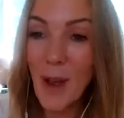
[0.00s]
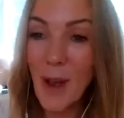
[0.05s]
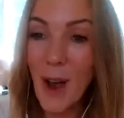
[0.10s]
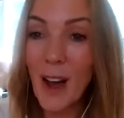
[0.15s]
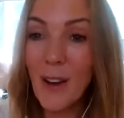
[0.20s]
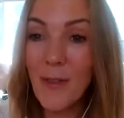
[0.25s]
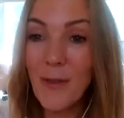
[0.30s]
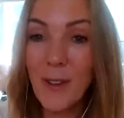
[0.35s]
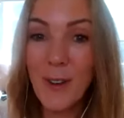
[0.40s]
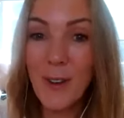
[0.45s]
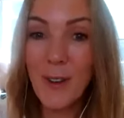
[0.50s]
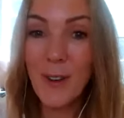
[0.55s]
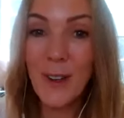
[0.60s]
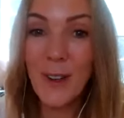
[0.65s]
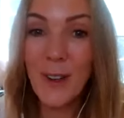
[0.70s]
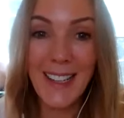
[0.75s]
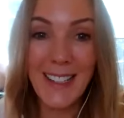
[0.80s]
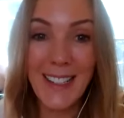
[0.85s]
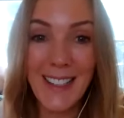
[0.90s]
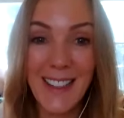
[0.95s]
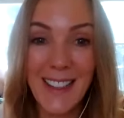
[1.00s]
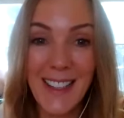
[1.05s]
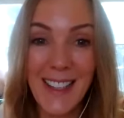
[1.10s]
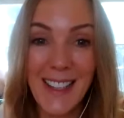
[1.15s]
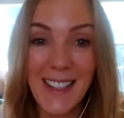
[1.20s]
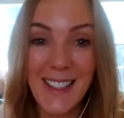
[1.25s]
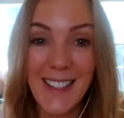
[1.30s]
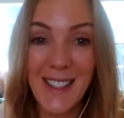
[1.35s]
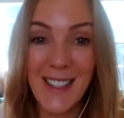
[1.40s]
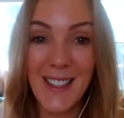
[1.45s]
offering
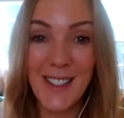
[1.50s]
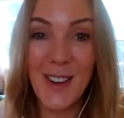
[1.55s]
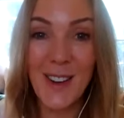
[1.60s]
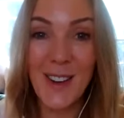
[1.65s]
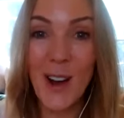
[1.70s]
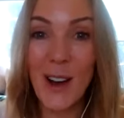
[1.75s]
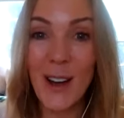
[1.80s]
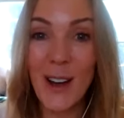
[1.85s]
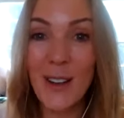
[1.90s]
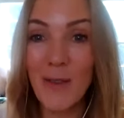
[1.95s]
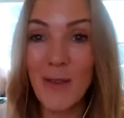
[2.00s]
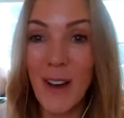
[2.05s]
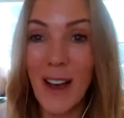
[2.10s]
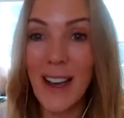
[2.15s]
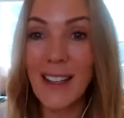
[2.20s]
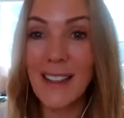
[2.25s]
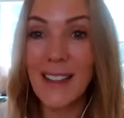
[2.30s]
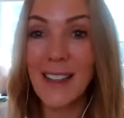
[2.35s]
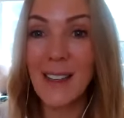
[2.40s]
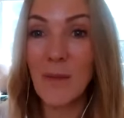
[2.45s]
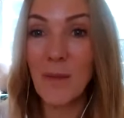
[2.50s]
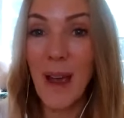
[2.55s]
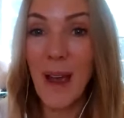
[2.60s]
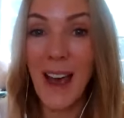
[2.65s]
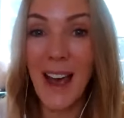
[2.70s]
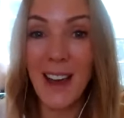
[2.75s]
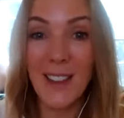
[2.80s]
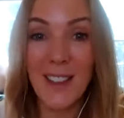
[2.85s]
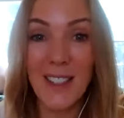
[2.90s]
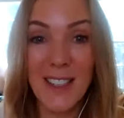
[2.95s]
this nonviolent
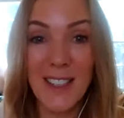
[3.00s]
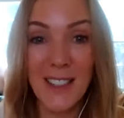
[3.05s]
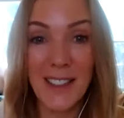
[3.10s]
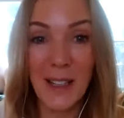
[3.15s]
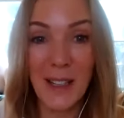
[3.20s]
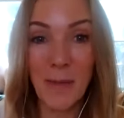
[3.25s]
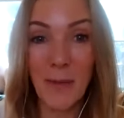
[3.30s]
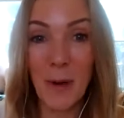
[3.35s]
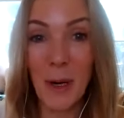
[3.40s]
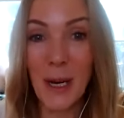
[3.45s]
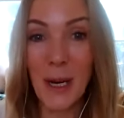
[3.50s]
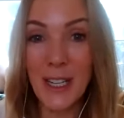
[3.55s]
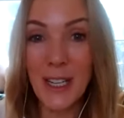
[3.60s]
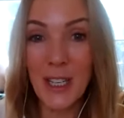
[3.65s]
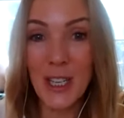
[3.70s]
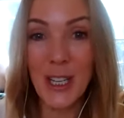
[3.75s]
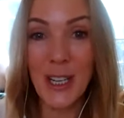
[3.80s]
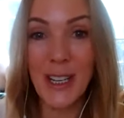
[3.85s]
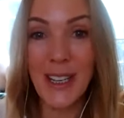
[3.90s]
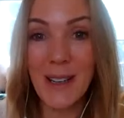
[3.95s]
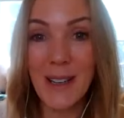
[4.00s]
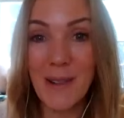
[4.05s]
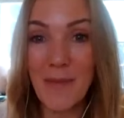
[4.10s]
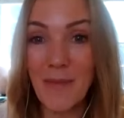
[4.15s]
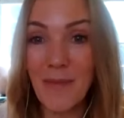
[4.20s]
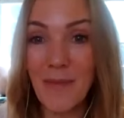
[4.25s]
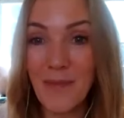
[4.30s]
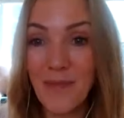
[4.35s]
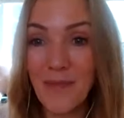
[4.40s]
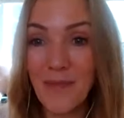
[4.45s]
path to liberation.